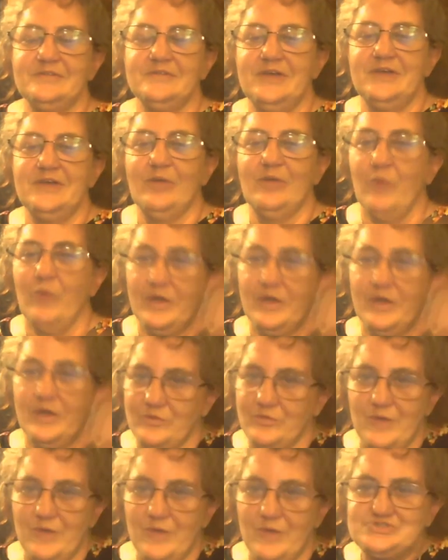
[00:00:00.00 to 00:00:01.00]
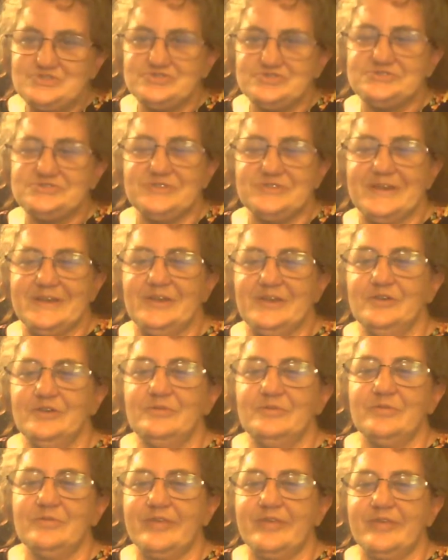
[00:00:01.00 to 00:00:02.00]
It wasn't registering who
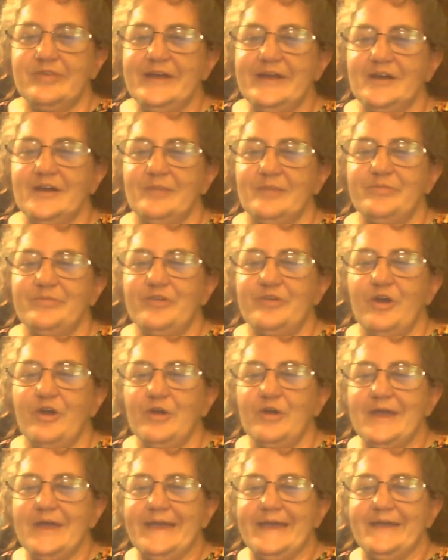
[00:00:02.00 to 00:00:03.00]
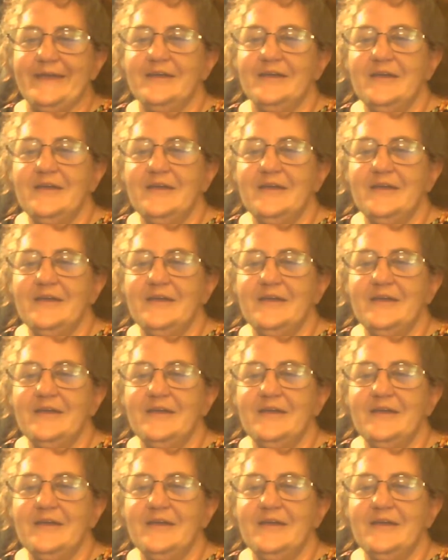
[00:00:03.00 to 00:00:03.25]
was there. I'm sorry.